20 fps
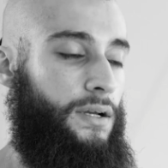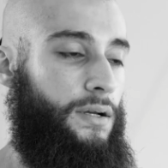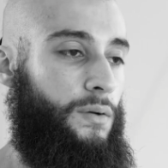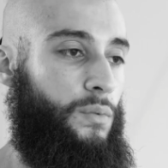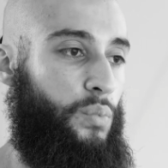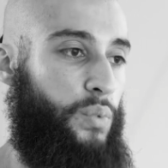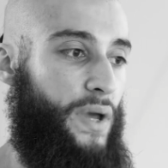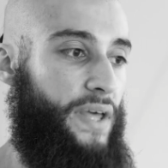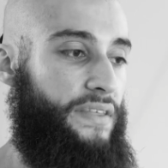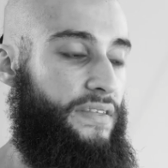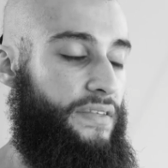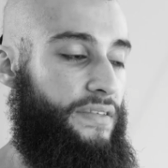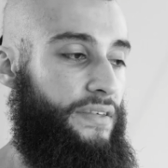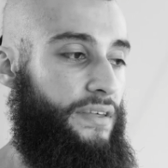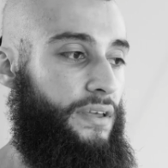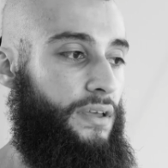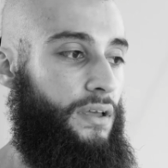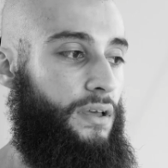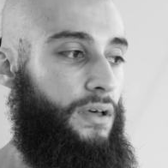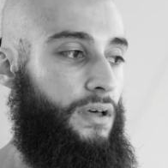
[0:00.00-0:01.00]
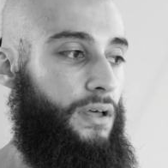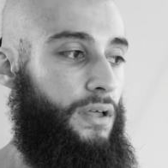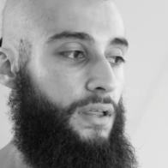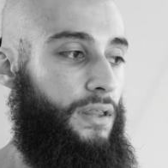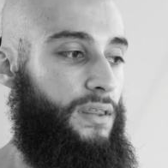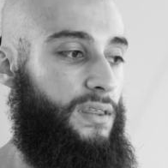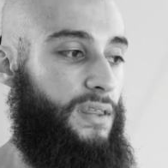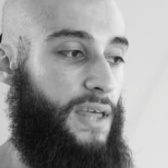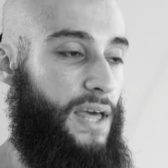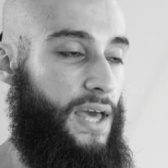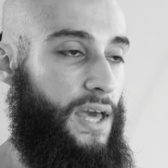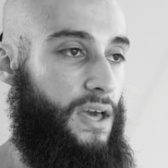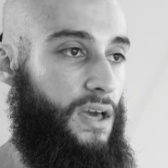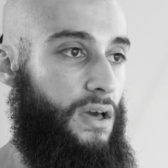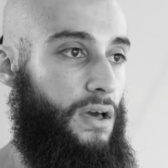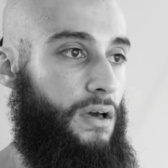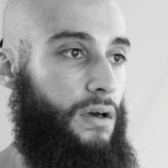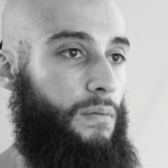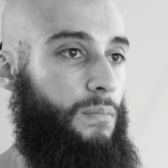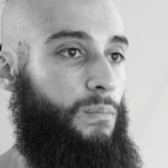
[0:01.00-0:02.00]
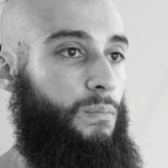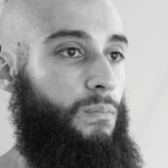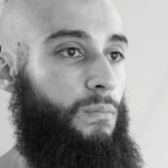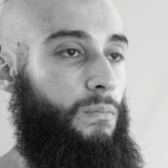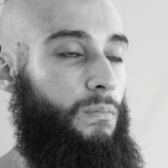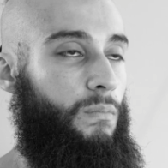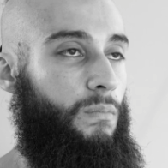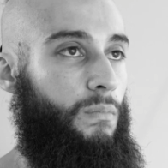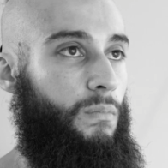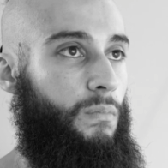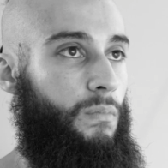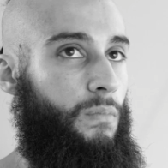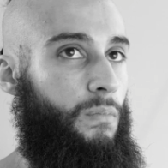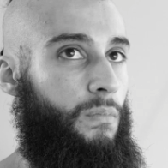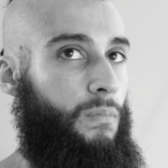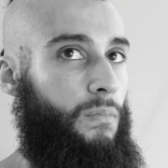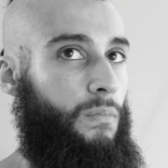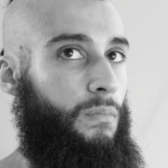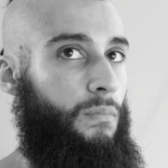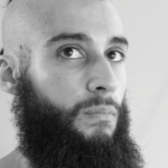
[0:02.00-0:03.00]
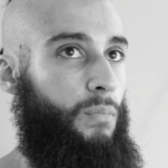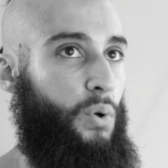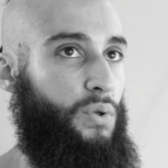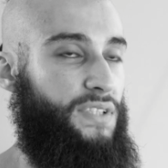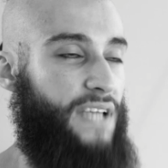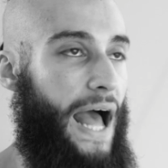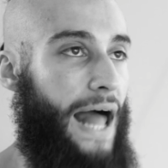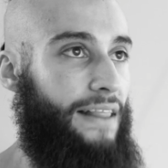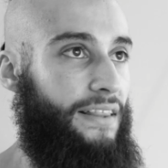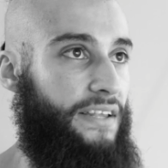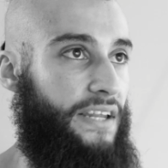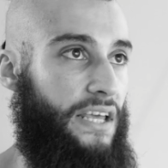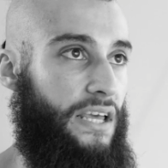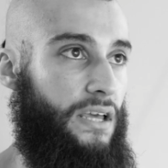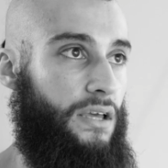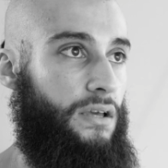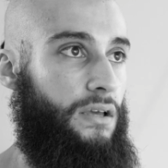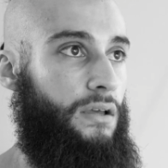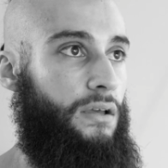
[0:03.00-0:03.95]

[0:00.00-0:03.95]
with their mortality